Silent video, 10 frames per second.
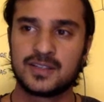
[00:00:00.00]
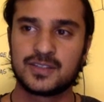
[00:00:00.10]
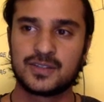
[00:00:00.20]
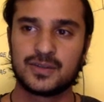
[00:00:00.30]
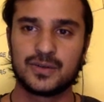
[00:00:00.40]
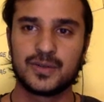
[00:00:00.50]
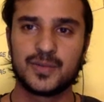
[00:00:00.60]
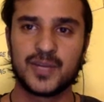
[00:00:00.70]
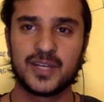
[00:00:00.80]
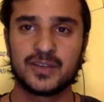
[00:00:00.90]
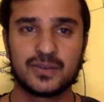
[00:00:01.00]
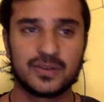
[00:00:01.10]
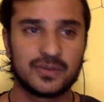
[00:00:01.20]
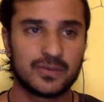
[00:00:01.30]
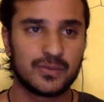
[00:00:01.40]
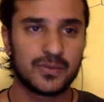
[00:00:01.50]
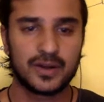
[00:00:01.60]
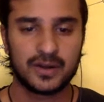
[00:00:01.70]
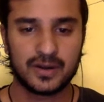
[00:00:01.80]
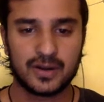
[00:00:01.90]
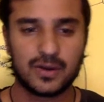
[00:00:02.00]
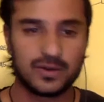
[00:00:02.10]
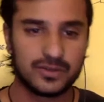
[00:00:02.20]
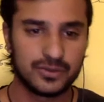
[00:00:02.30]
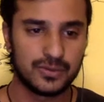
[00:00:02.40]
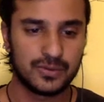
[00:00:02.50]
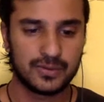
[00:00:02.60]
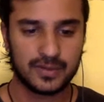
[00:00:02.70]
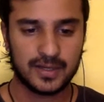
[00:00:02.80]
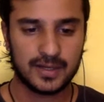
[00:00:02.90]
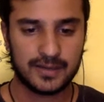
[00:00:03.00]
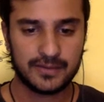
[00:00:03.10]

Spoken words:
So depending on where all you have